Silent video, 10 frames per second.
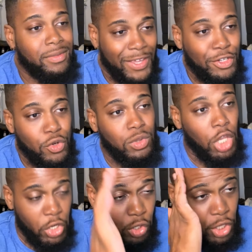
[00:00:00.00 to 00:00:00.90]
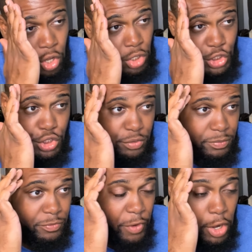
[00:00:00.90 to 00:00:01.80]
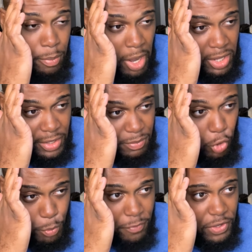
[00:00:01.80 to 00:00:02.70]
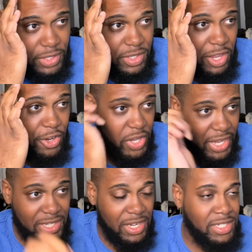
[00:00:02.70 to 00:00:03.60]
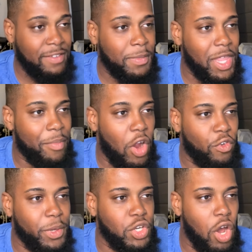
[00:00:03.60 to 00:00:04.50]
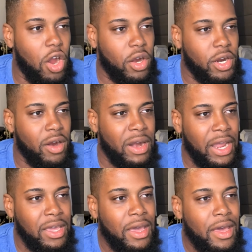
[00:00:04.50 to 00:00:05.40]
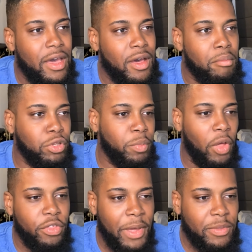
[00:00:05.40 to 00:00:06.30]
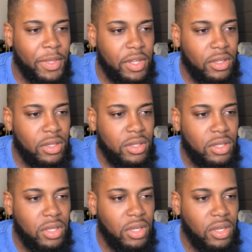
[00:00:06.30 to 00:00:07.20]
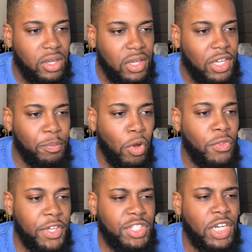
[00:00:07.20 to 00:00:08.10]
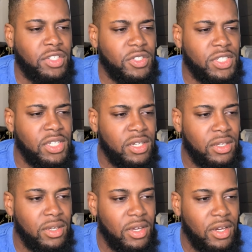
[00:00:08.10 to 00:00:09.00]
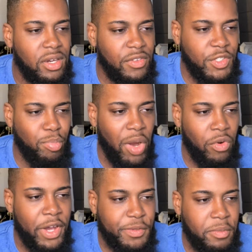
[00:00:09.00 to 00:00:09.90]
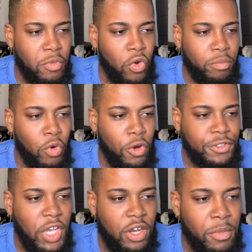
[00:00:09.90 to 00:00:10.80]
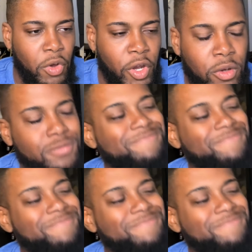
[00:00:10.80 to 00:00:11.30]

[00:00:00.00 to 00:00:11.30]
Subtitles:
do literally launch fighter pilots multiple feet into the air. So I guess it does have to be that powerful. But darn, all right. Blew both of them out the building. He pulled the ejector seat. This brat reminds me more and more of Sakamoto.